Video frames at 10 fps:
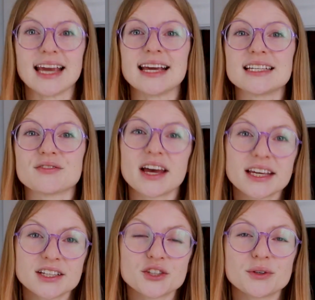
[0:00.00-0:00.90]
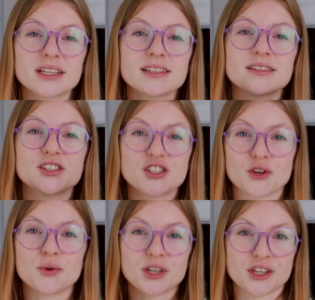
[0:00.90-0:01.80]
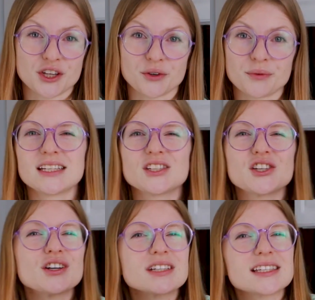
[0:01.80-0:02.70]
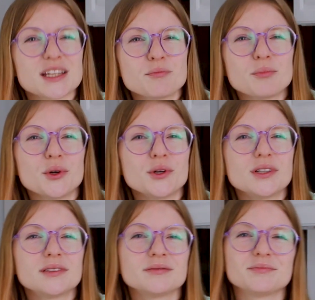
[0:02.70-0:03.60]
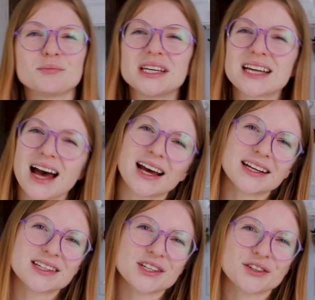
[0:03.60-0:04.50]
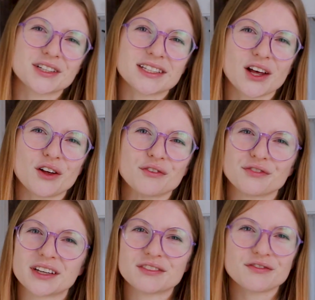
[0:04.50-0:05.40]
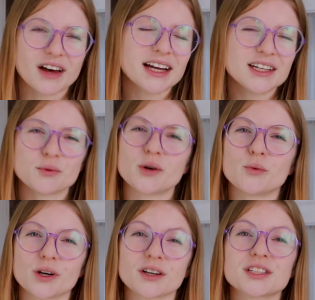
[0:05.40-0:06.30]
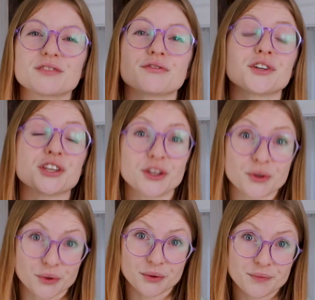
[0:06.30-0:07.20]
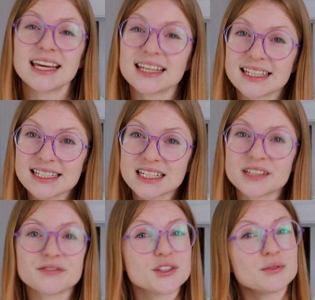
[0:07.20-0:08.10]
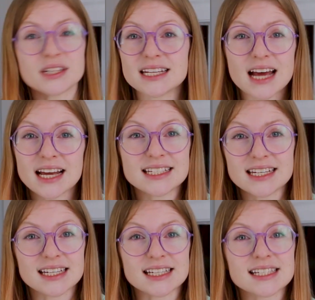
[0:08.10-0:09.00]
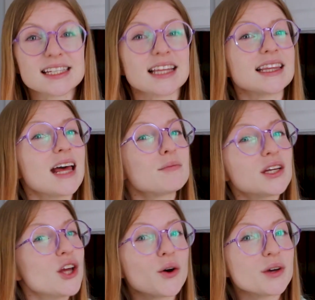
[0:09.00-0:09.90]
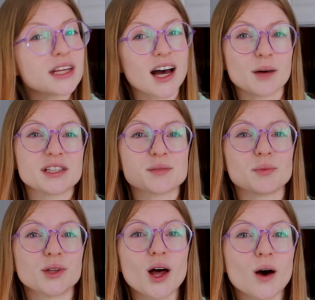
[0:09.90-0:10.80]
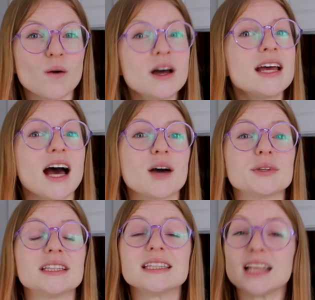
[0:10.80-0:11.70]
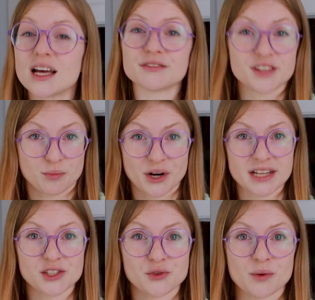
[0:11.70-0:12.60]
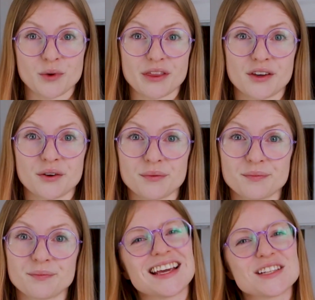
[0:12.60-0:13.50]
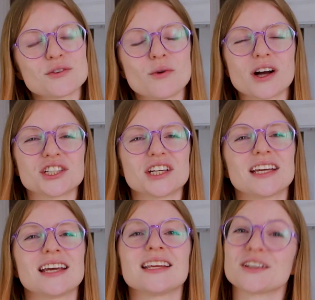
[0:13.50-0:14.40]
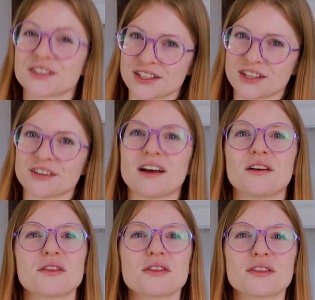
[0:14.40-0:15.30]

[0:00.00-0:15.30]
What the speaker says: And if I can do it, so can you. Start simple, be kind to yourself, and find what works for you. And if you need ideas, let me know in the comments below. I would love to brainstorm with you. Thanks for watching, and here's to your health.